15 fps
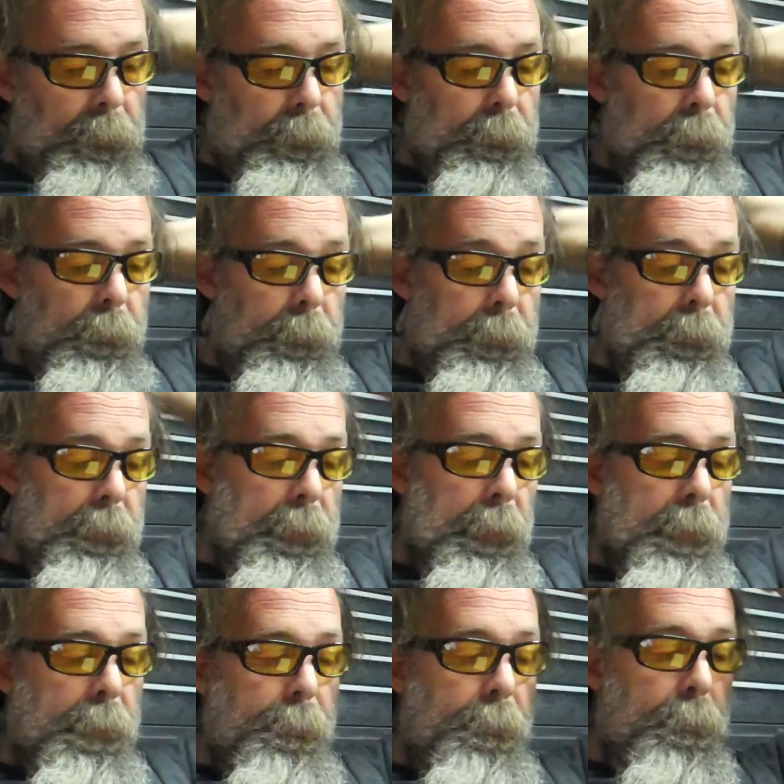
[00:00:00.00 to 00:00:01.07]
So he's
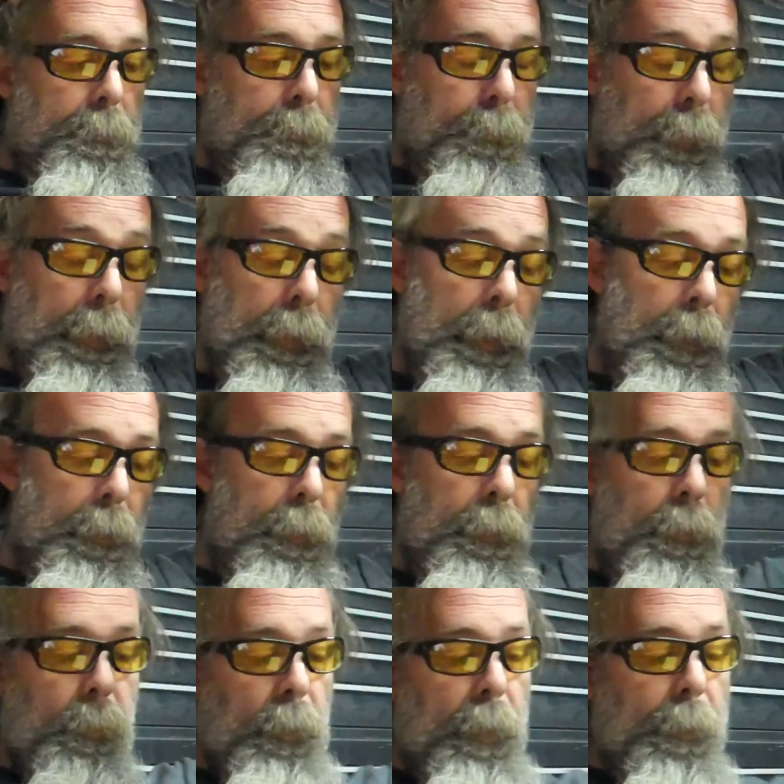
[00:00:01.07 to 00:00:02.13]
got some pretty good
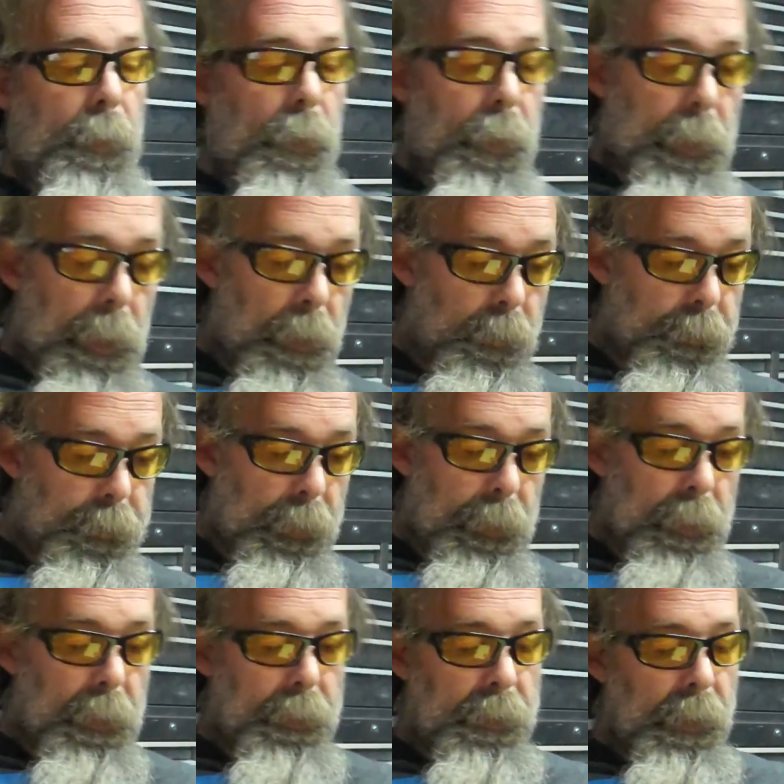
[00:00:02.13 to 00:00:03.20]
repo accounts, I
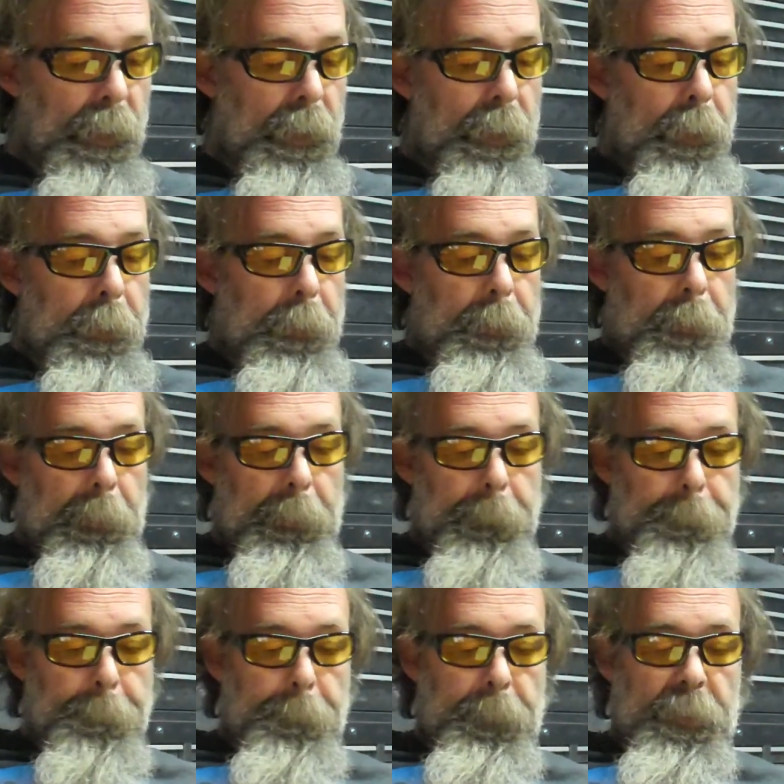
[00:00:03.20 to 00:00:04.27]
guess.
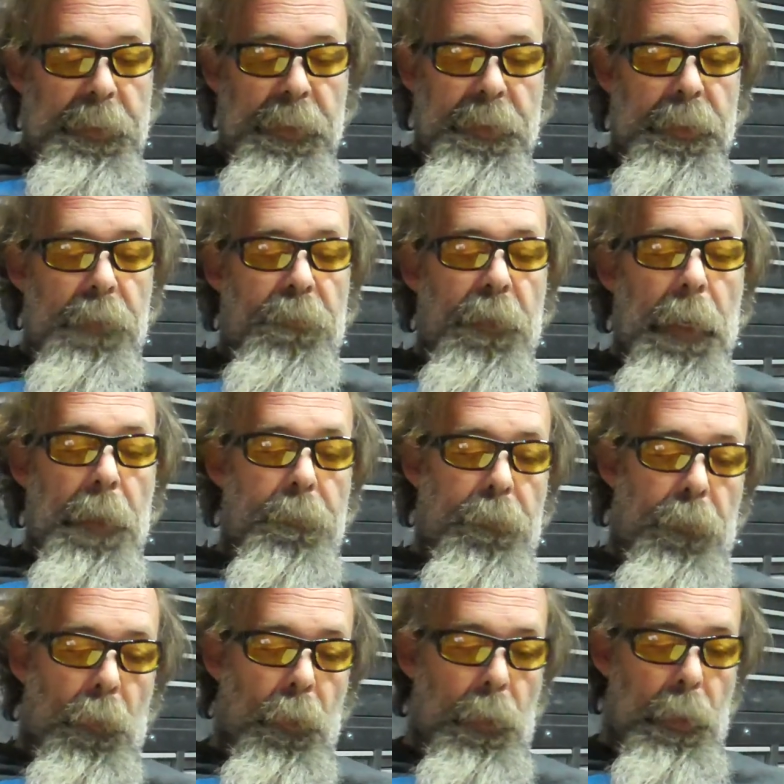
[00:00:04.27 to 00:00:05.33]

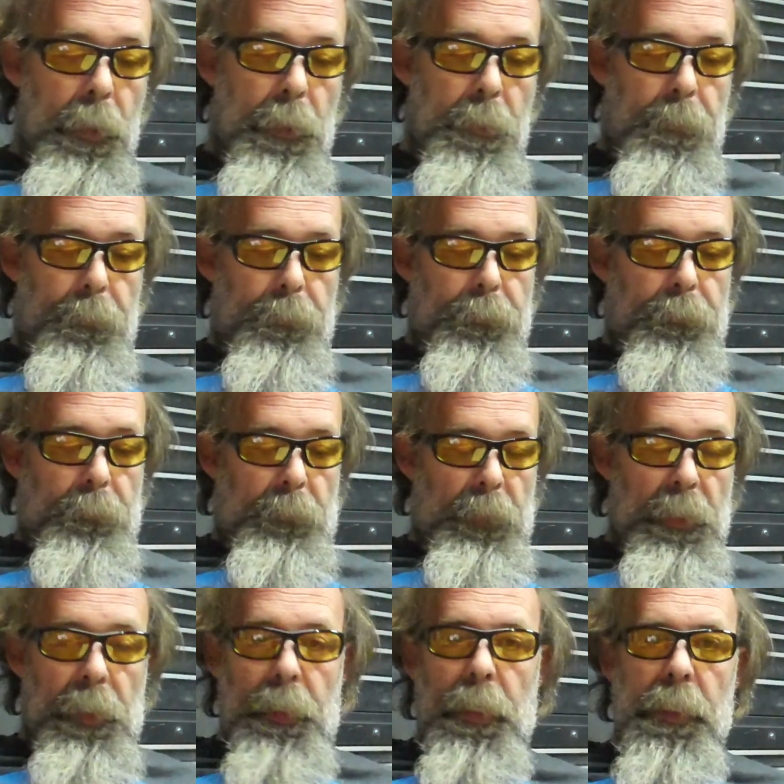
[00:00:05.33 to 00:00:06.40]
Sixtyfiveford.
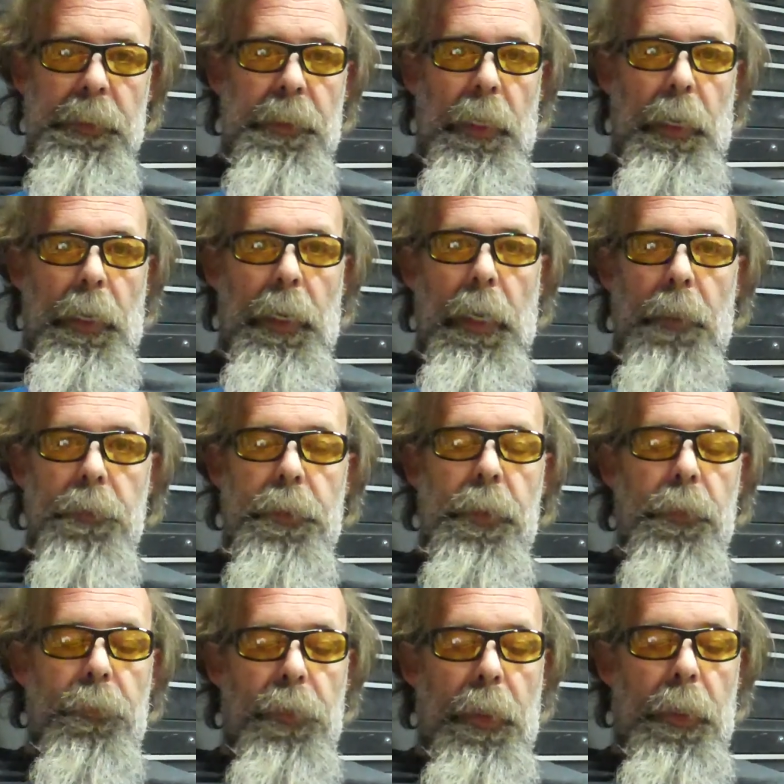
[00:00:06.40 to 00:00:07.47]
He does a lot of
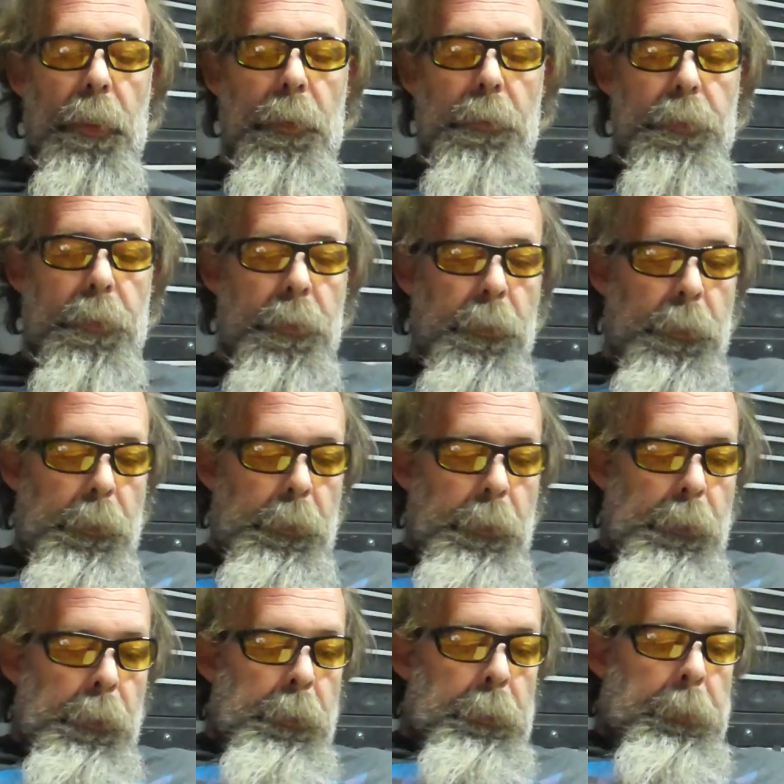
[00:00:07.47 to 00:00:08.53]
how-to videos.
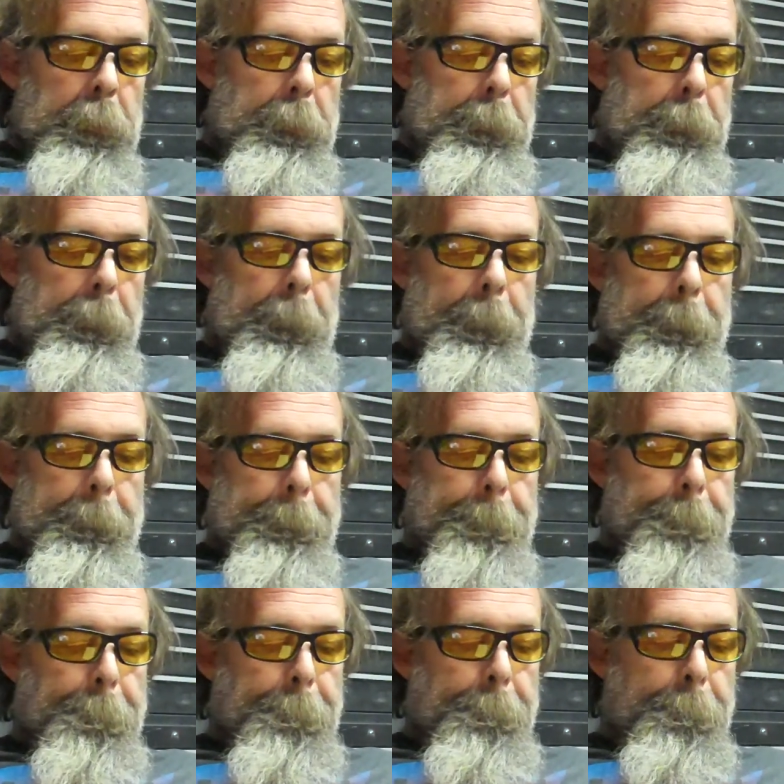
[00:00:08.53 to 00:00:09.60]
A
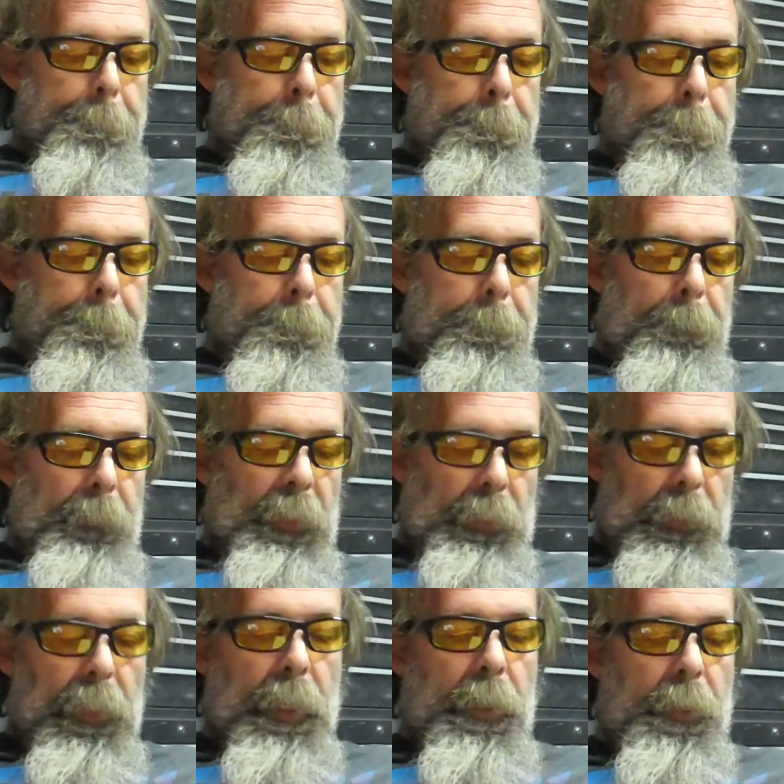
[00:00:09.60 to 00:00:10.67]

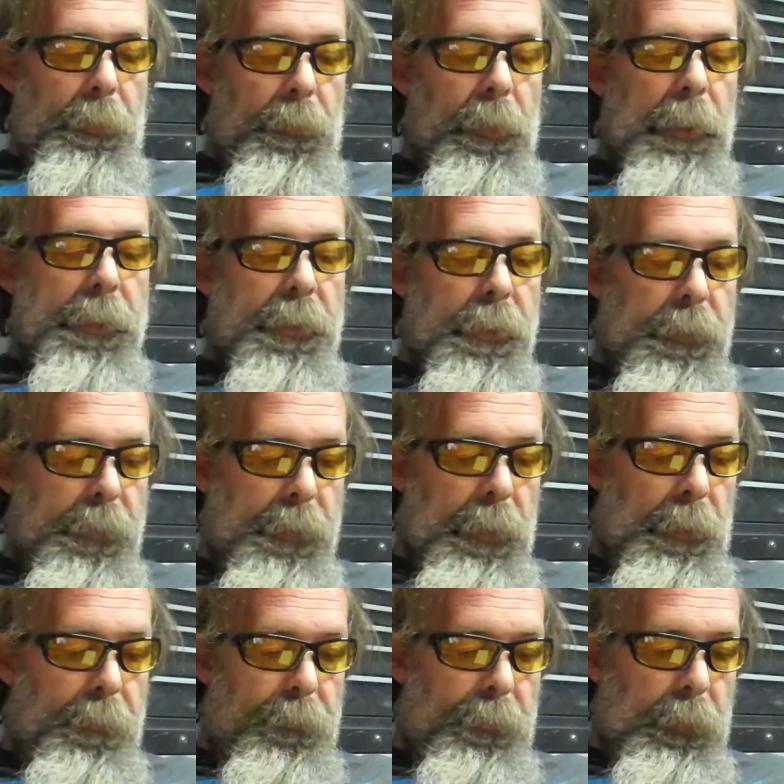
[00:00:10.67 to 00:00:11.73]
lot of interesting
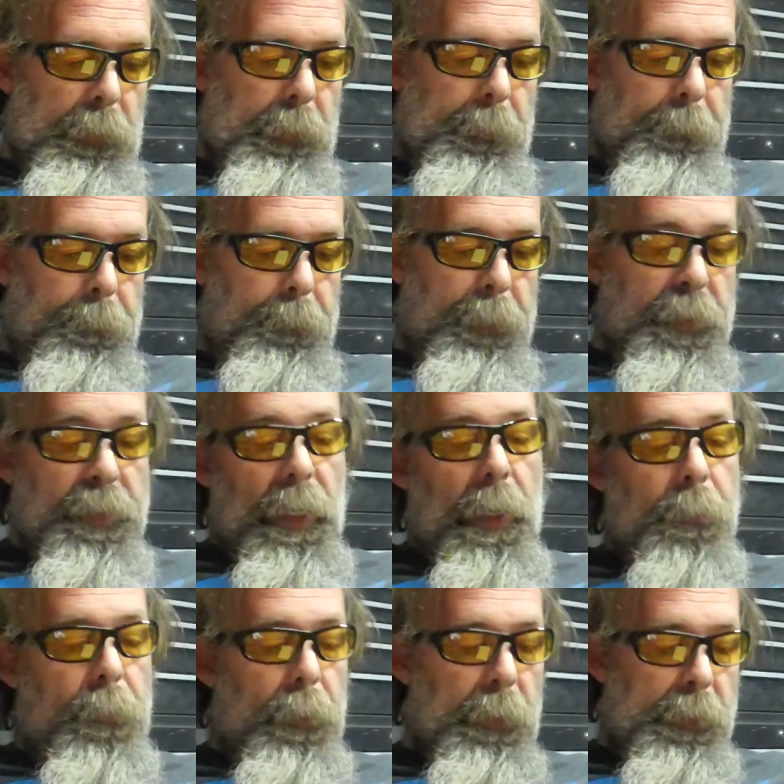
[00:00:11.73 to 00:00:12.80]
stuff.
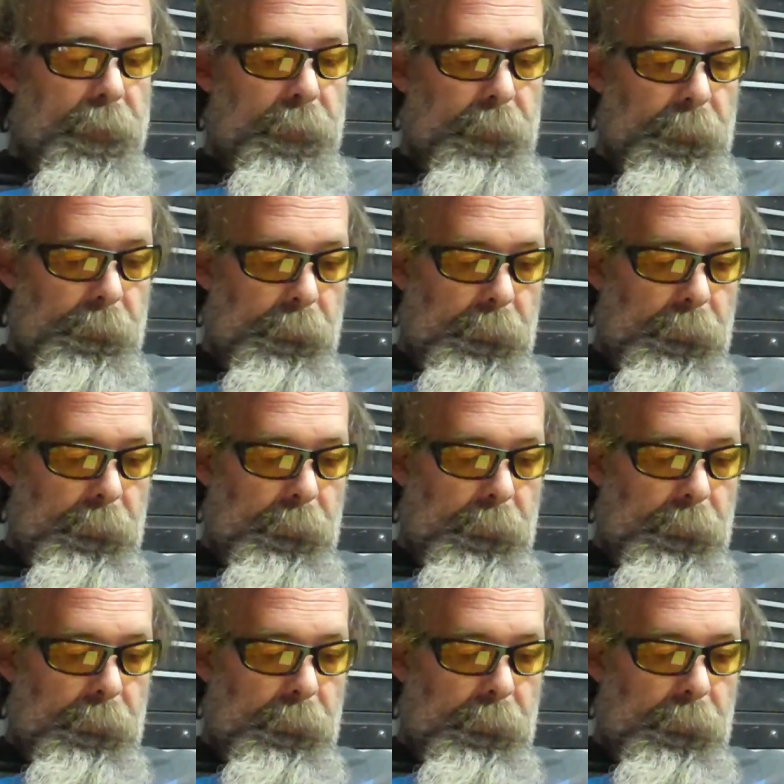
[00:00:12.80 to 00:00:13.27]
Starpuss.